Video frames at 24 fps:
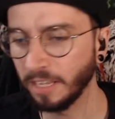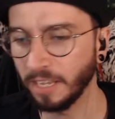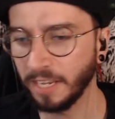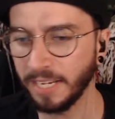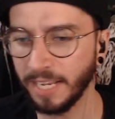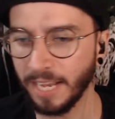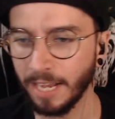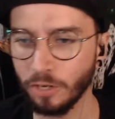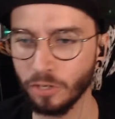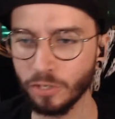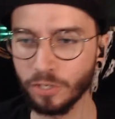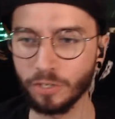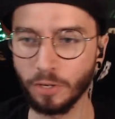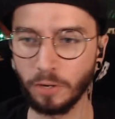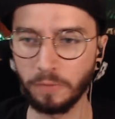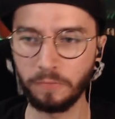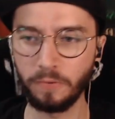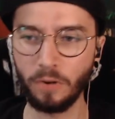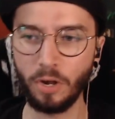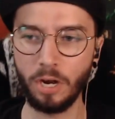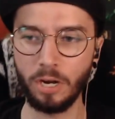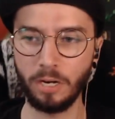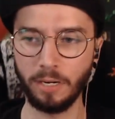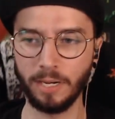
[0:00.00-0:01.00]
I like how, so
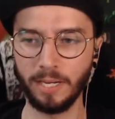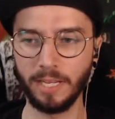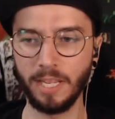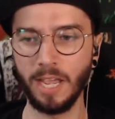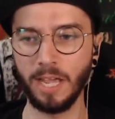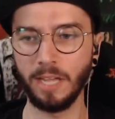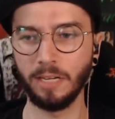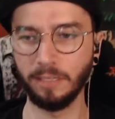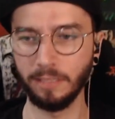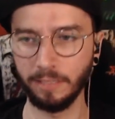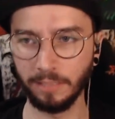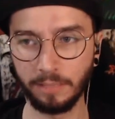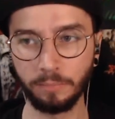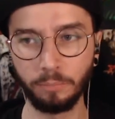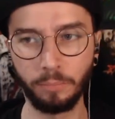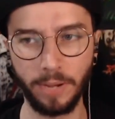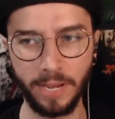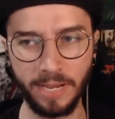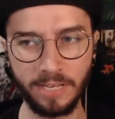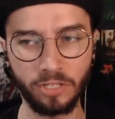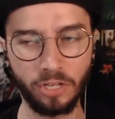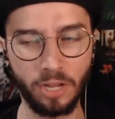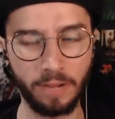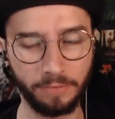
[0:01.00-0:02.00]
far, again,
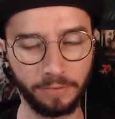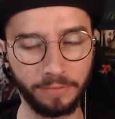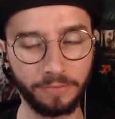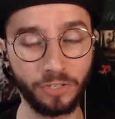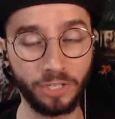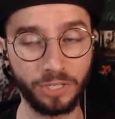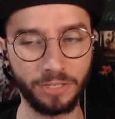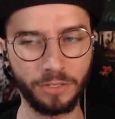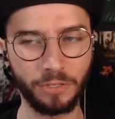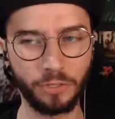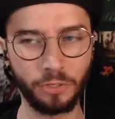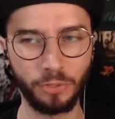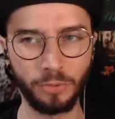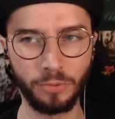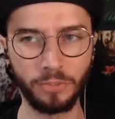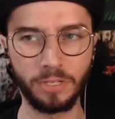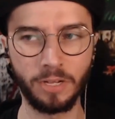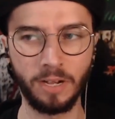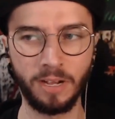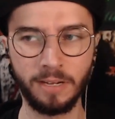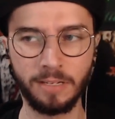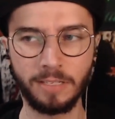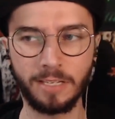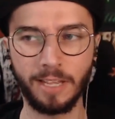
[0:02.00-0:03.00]
based off of just the two
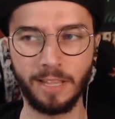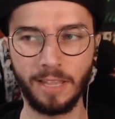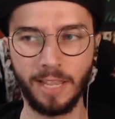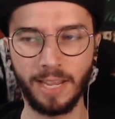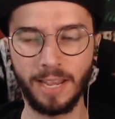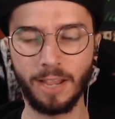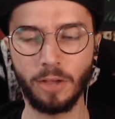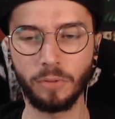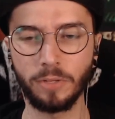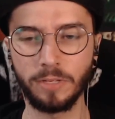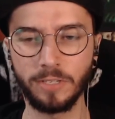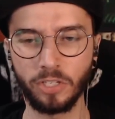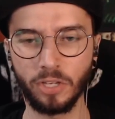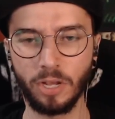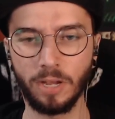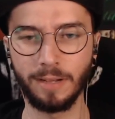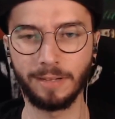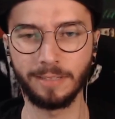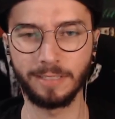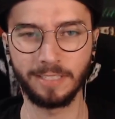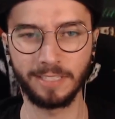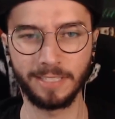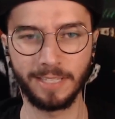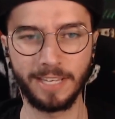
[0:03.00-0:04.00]
songs, I like how the
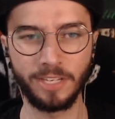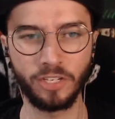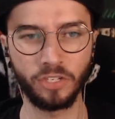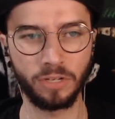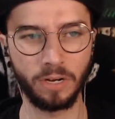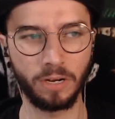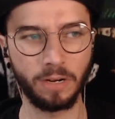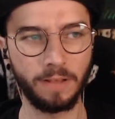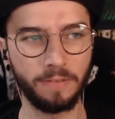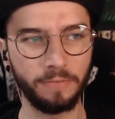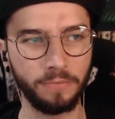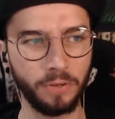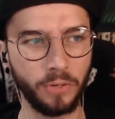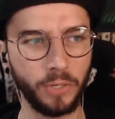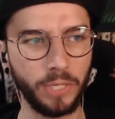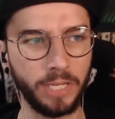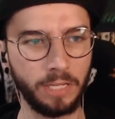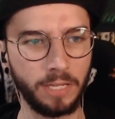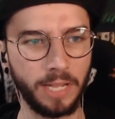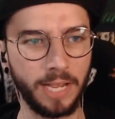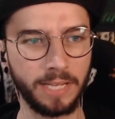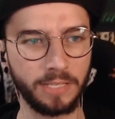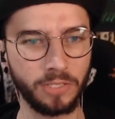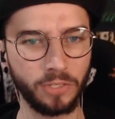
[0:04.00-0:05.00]
songs, they start off very
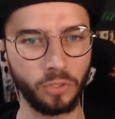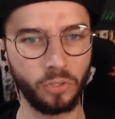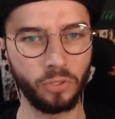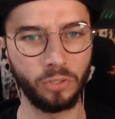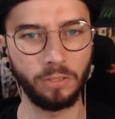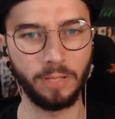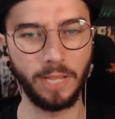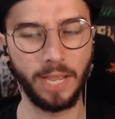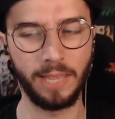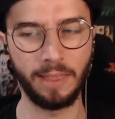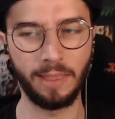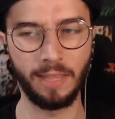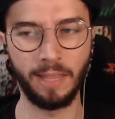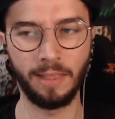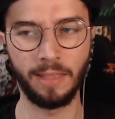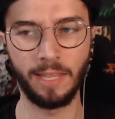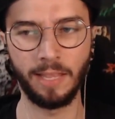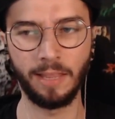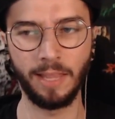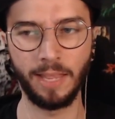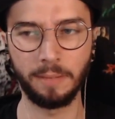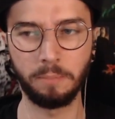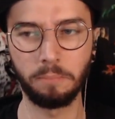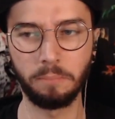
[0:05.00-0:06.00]
classical and then
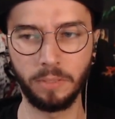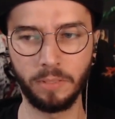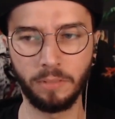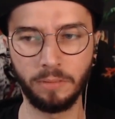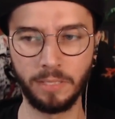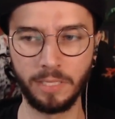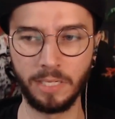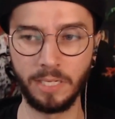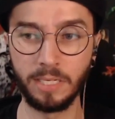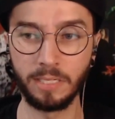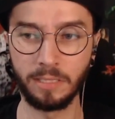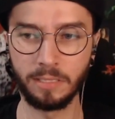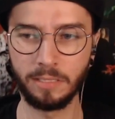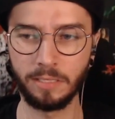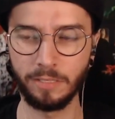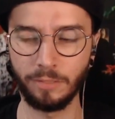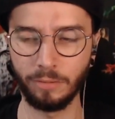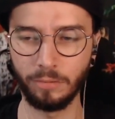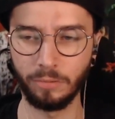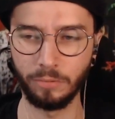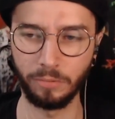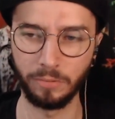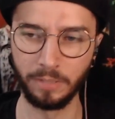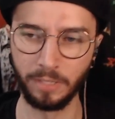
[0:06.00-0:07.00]
they like build it
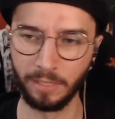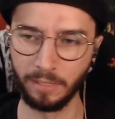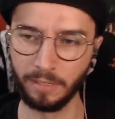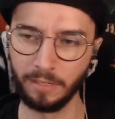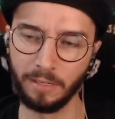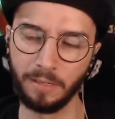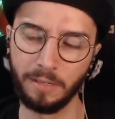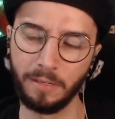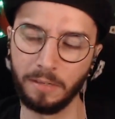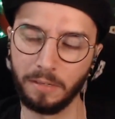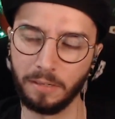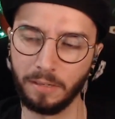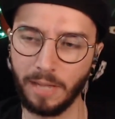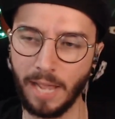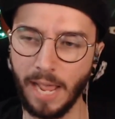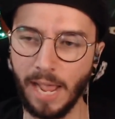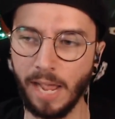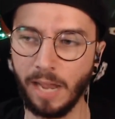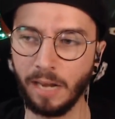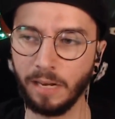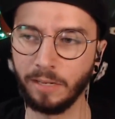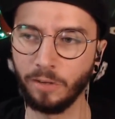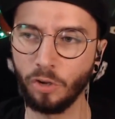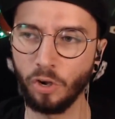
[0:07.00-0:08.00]
into
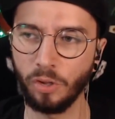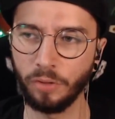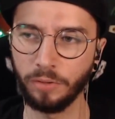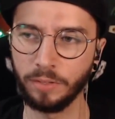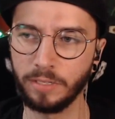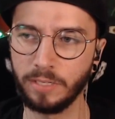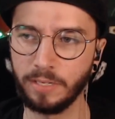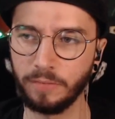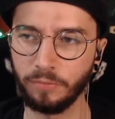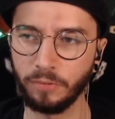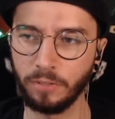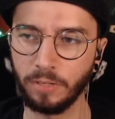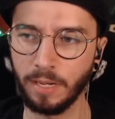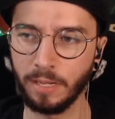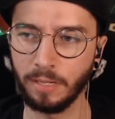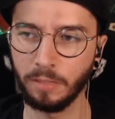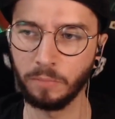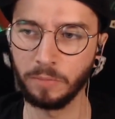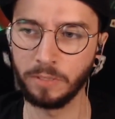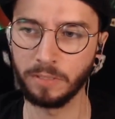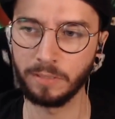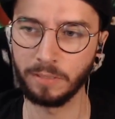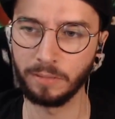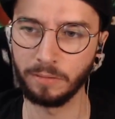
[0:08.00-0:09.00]
adding all the different
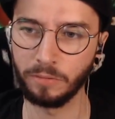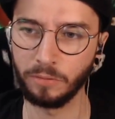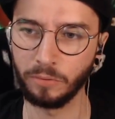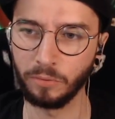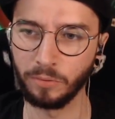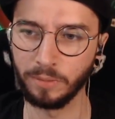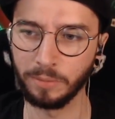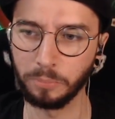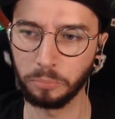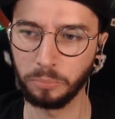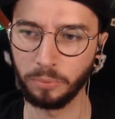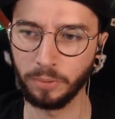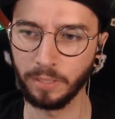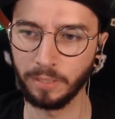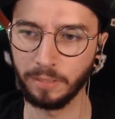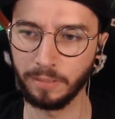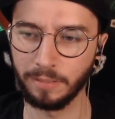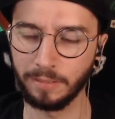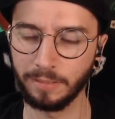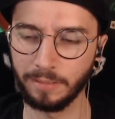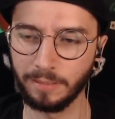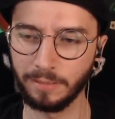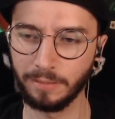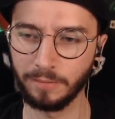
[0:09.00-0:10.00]
elements into it.
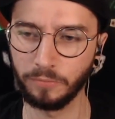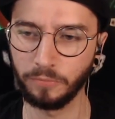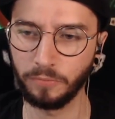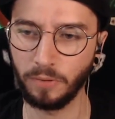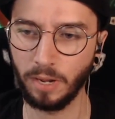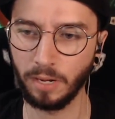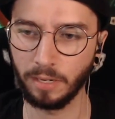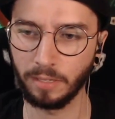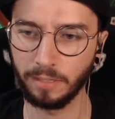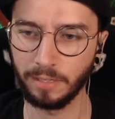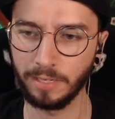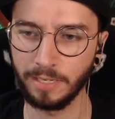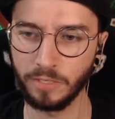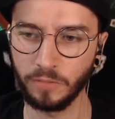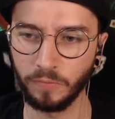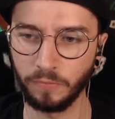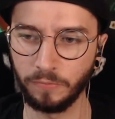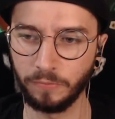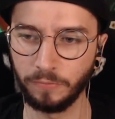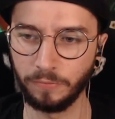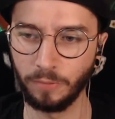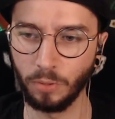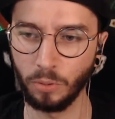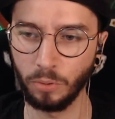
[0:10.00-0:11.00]
But fuck, his
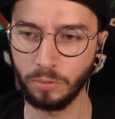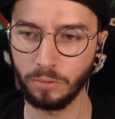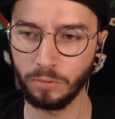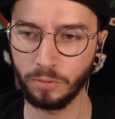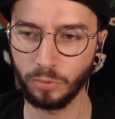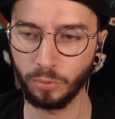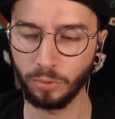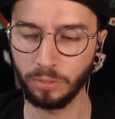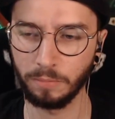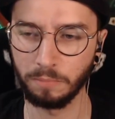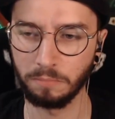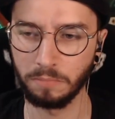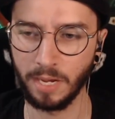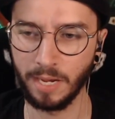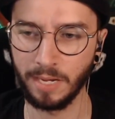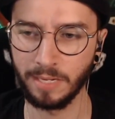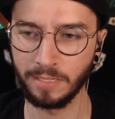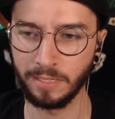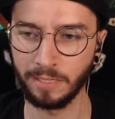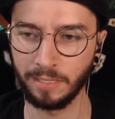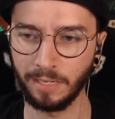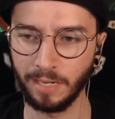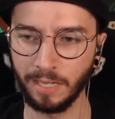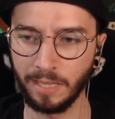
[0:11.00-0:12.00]
vocals were
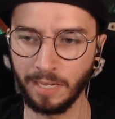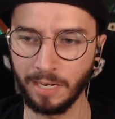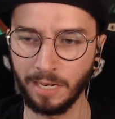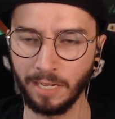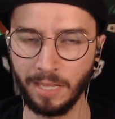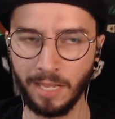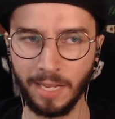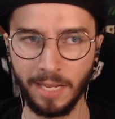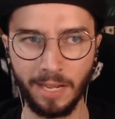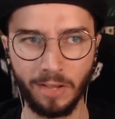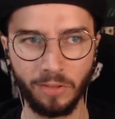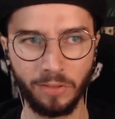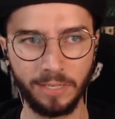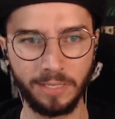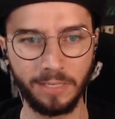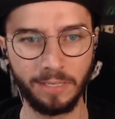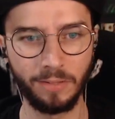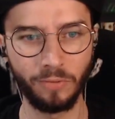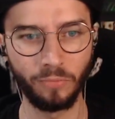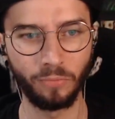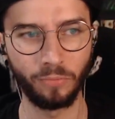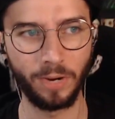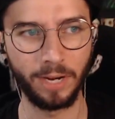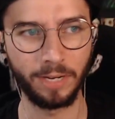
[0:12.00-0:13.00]
amazing. And then I like how they
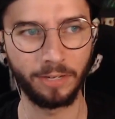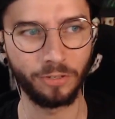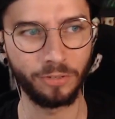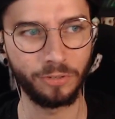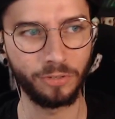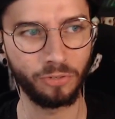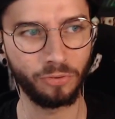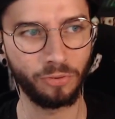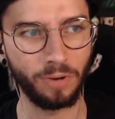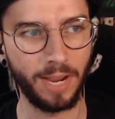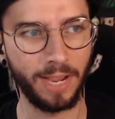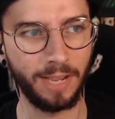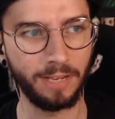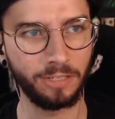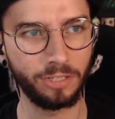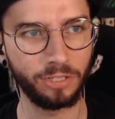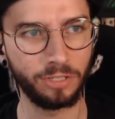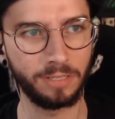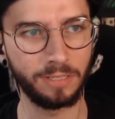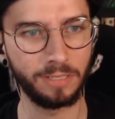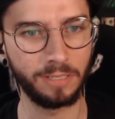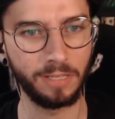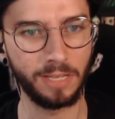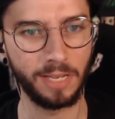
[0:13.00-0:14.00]
did the record
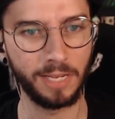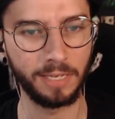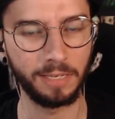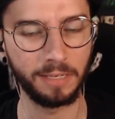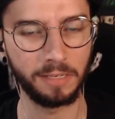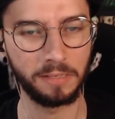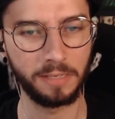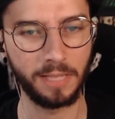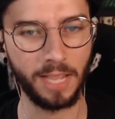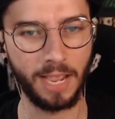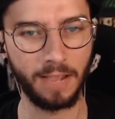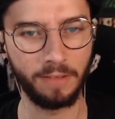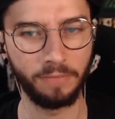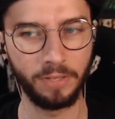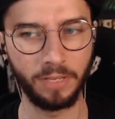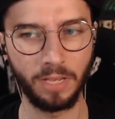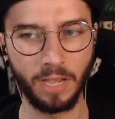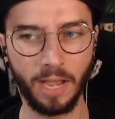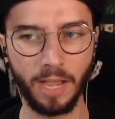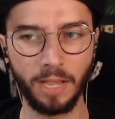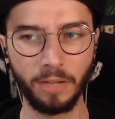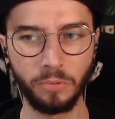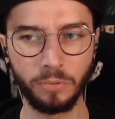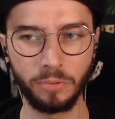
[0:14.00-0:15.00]
scratch to like have the
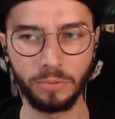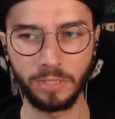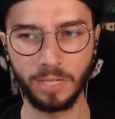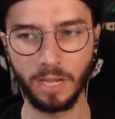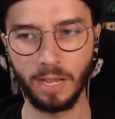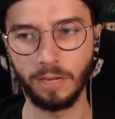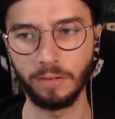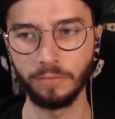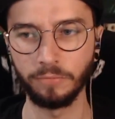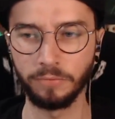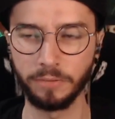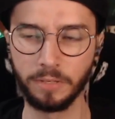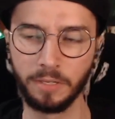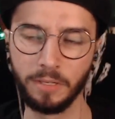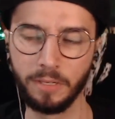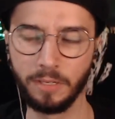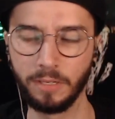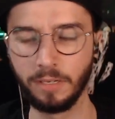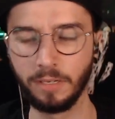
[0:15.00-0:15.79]
guy who's kind of